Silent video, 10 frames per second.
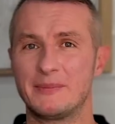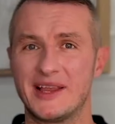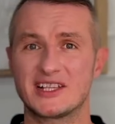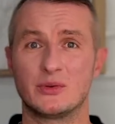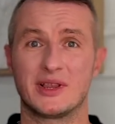
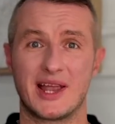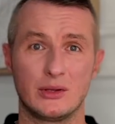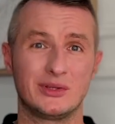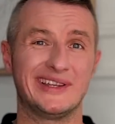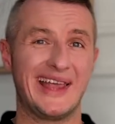Plus will
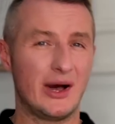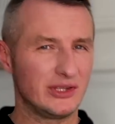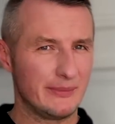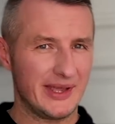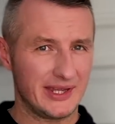calculate
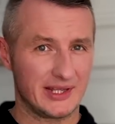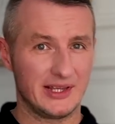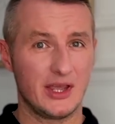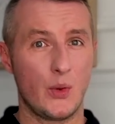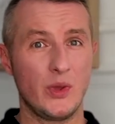
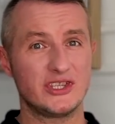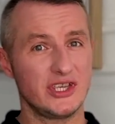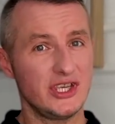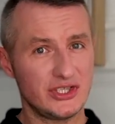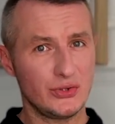automatically which
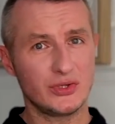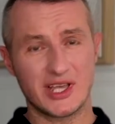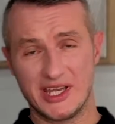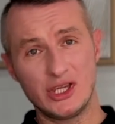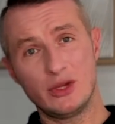ECUs
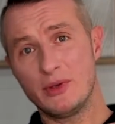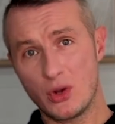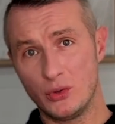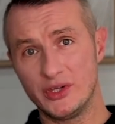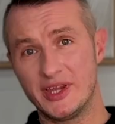are needed to be
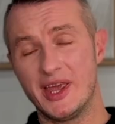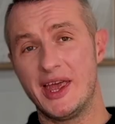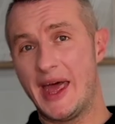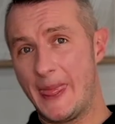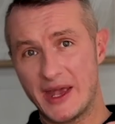coded,
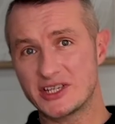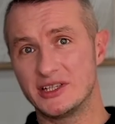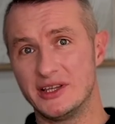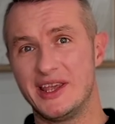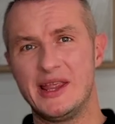and
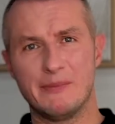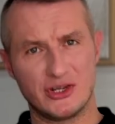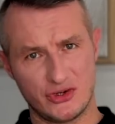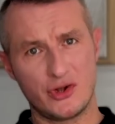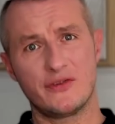actually, in
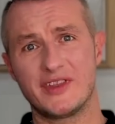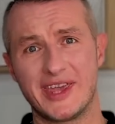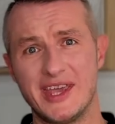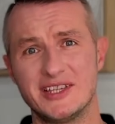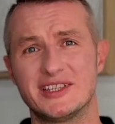majority of the
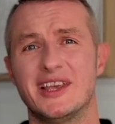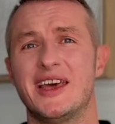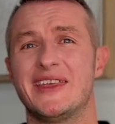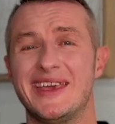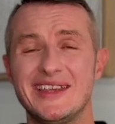cases,
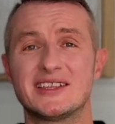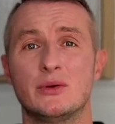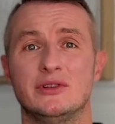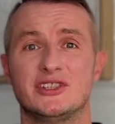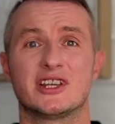the ISTA
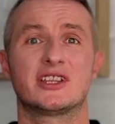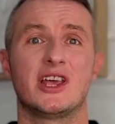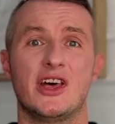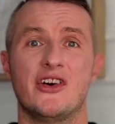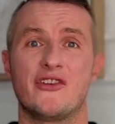will just
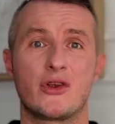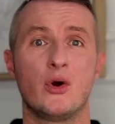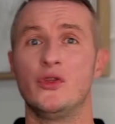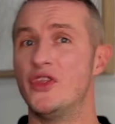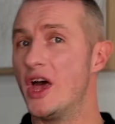
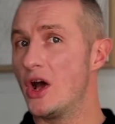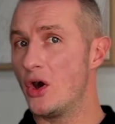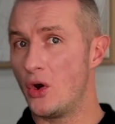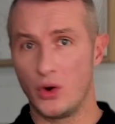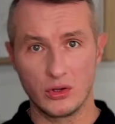recode the
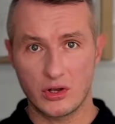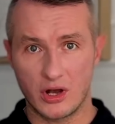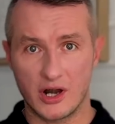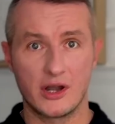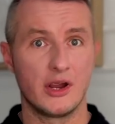whole
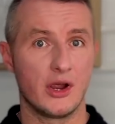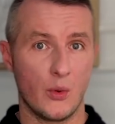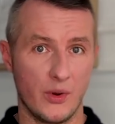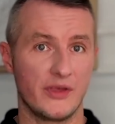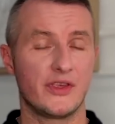car
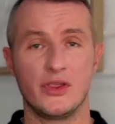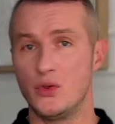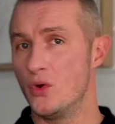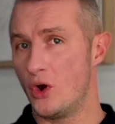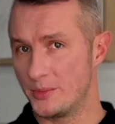with
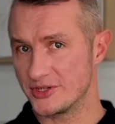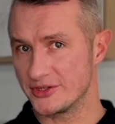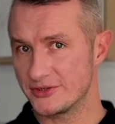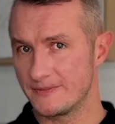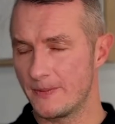new
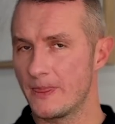options.